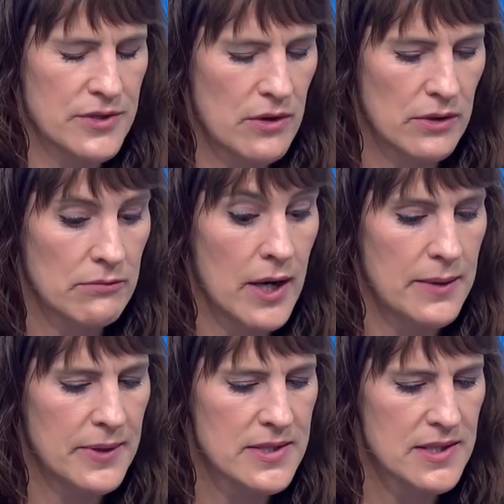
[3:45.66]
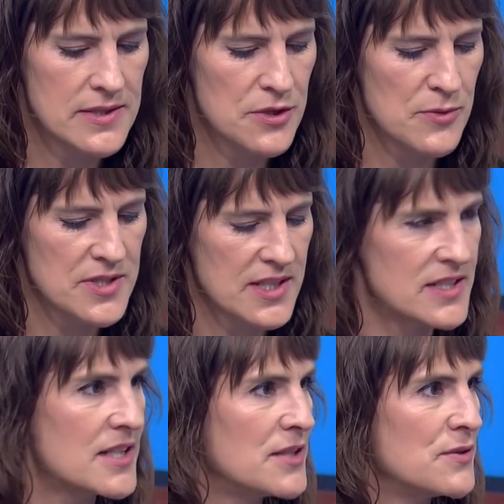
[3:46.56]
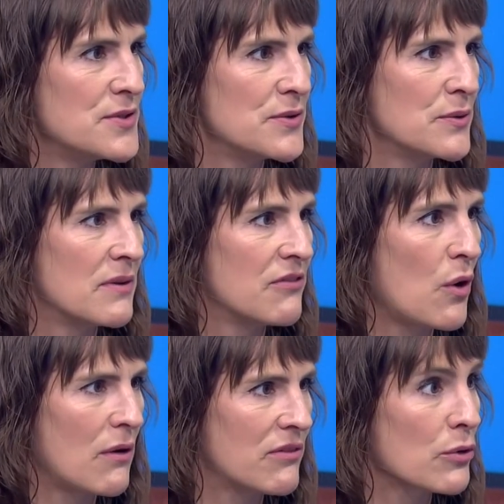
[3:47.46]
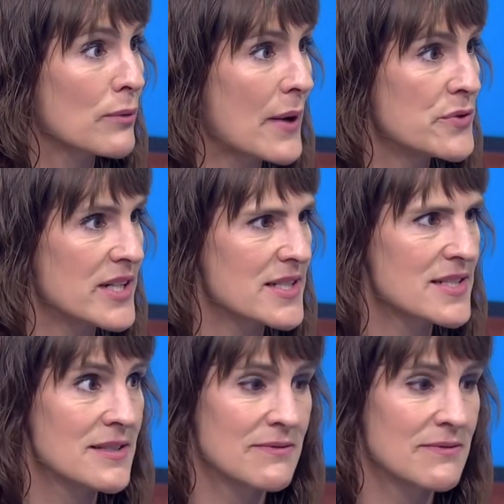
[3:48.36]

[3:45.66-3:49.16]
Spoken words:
totally right, because consumers continue to evolve around us.